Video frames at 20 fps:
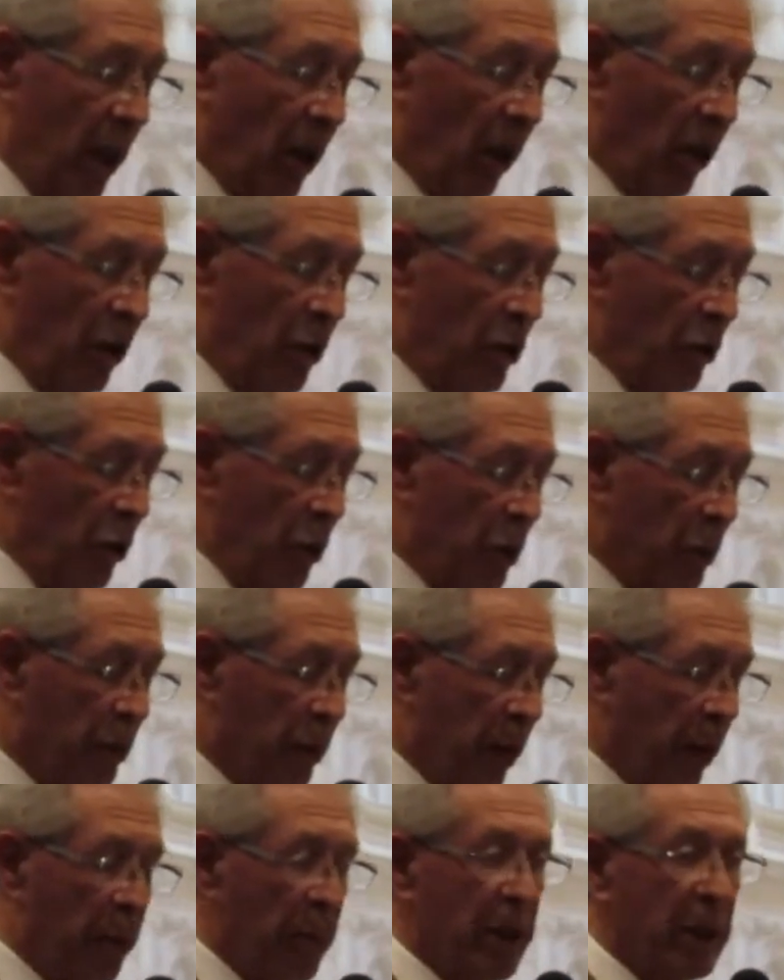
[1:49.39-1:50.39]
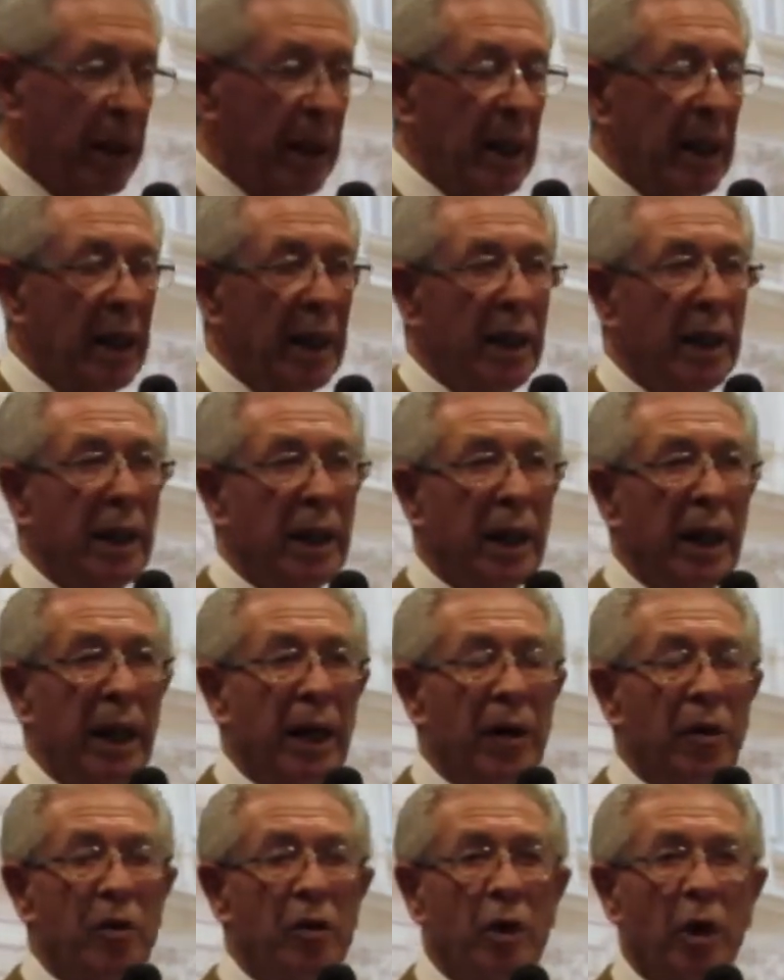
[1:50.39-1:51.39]
on Jewish property
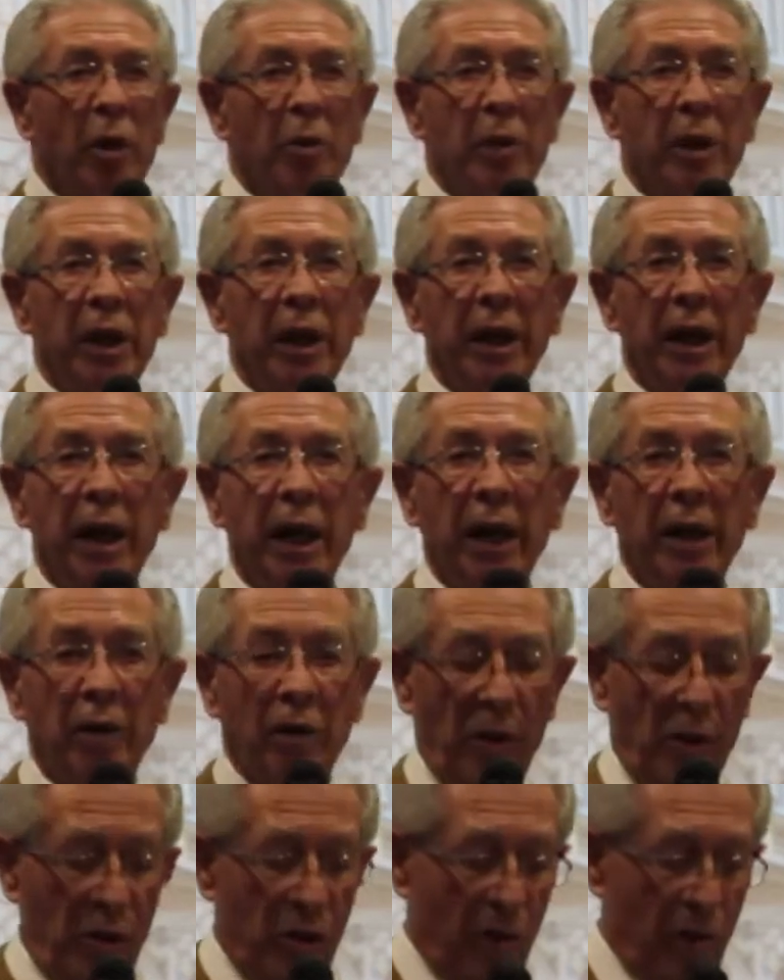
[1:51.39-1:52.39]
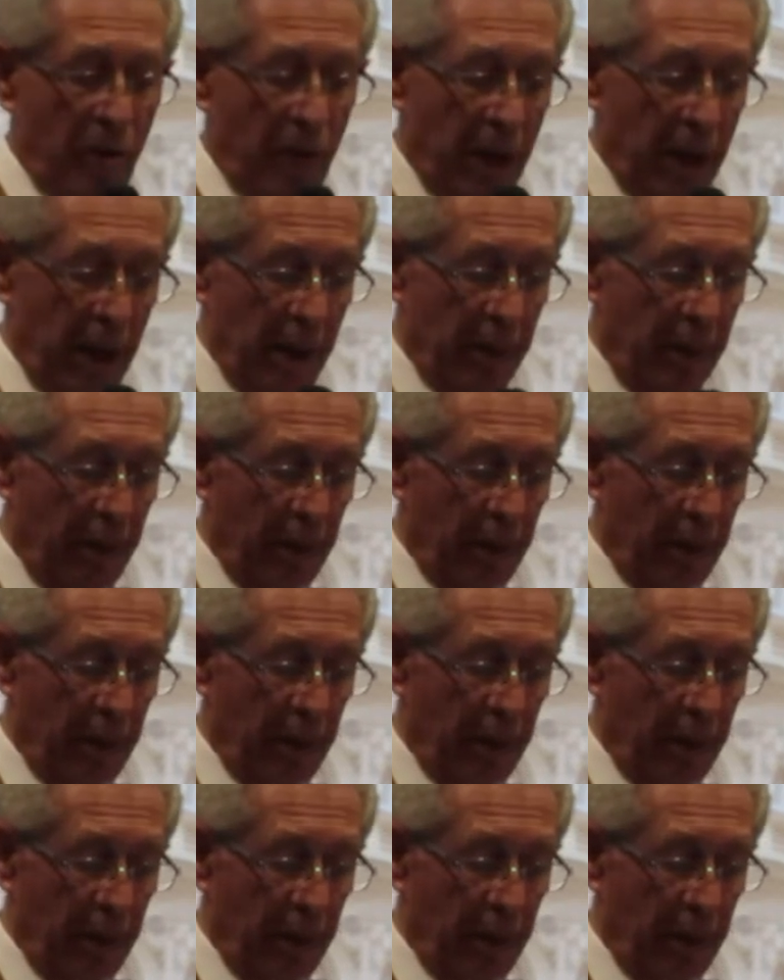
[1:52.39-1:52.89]
in Germany and Austria.